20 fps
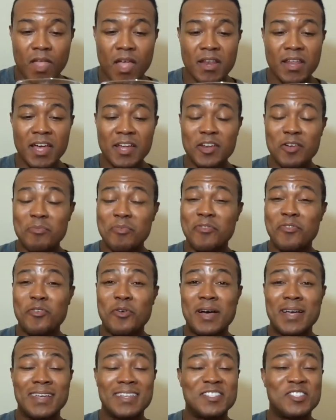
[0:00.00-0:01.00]
Now, I know
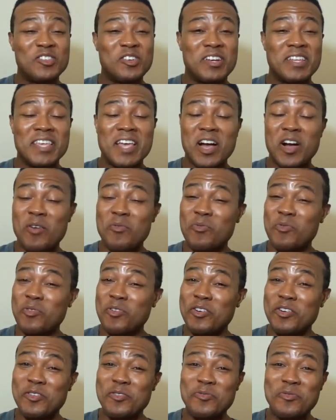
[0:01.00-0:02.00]
before I get started, y'all gonna
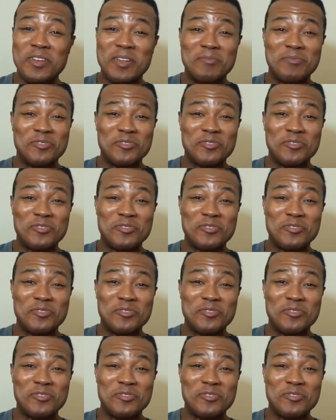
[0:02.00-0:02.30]
wanna know what I'm